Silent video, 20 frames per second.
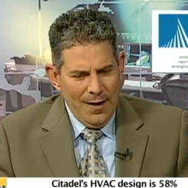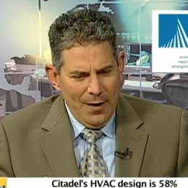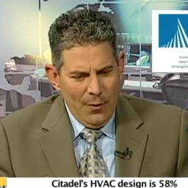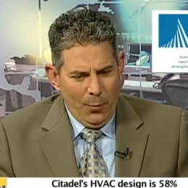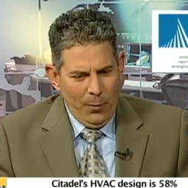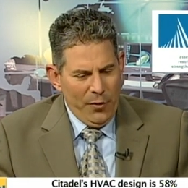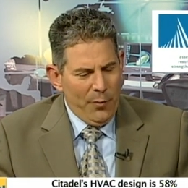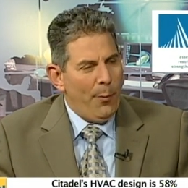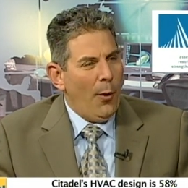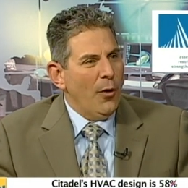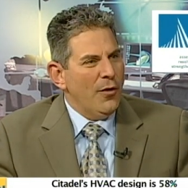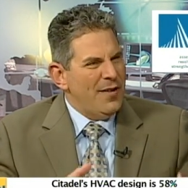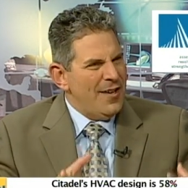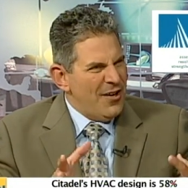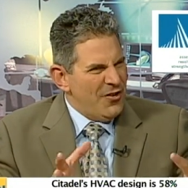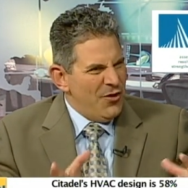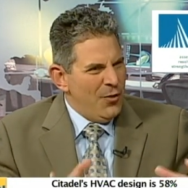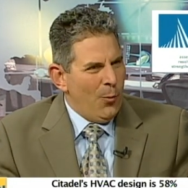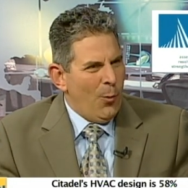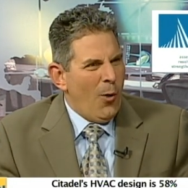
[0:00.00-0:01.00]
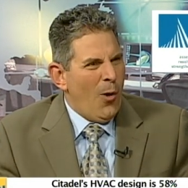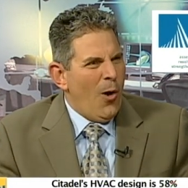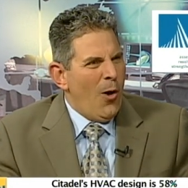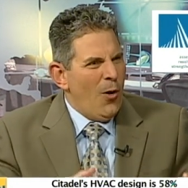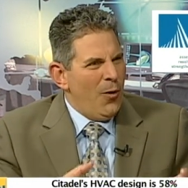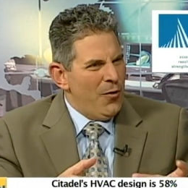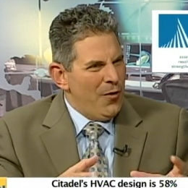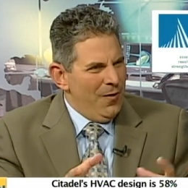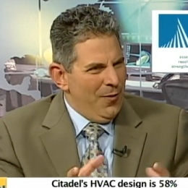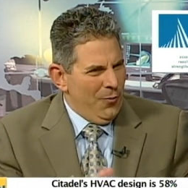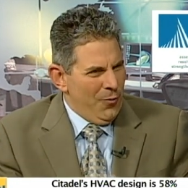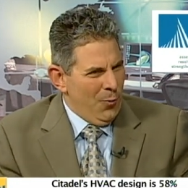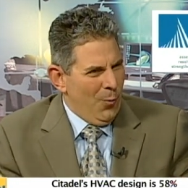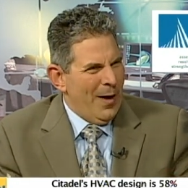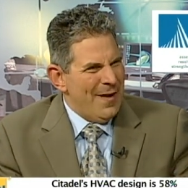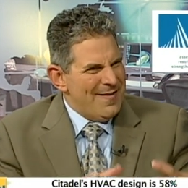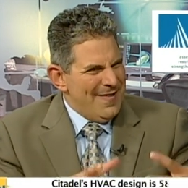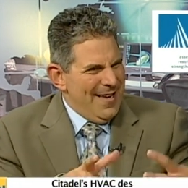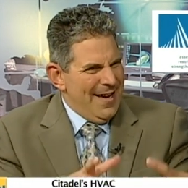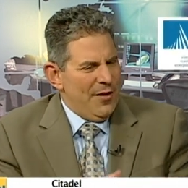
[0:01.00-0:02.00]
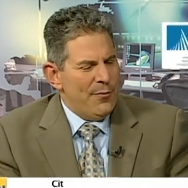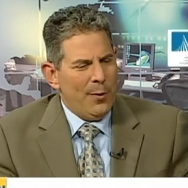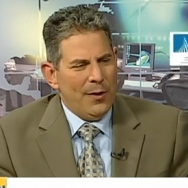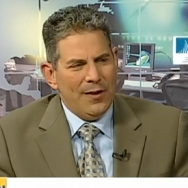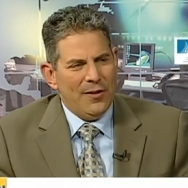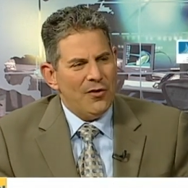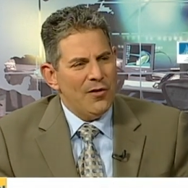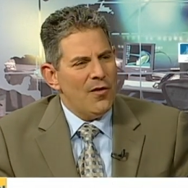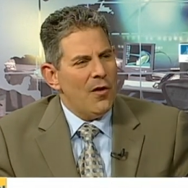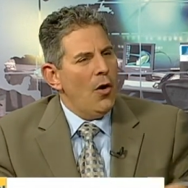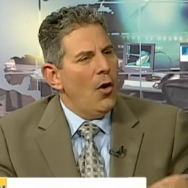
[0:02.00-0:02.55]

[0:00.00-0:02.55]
with partition walls and those mm-hmm. Westinghouse partitions.